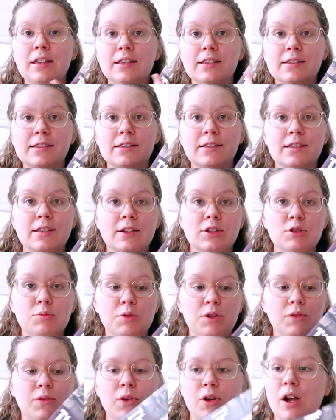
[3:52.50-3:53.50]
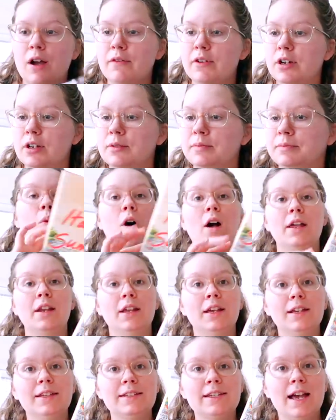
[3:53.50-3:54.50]
is such a beautiful cover. One
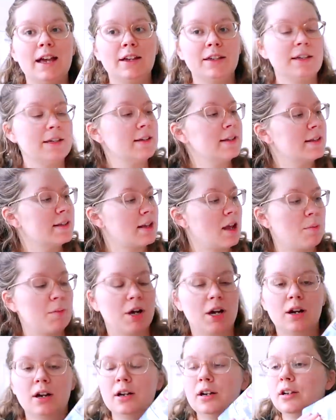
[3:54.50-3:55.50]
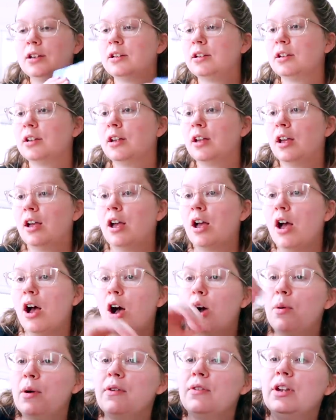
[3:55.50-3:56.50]
Italian Summer.
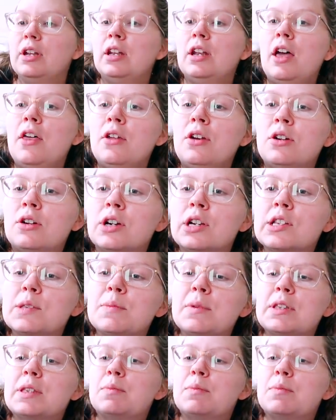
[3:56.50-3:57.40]
Oh, we have another Christmas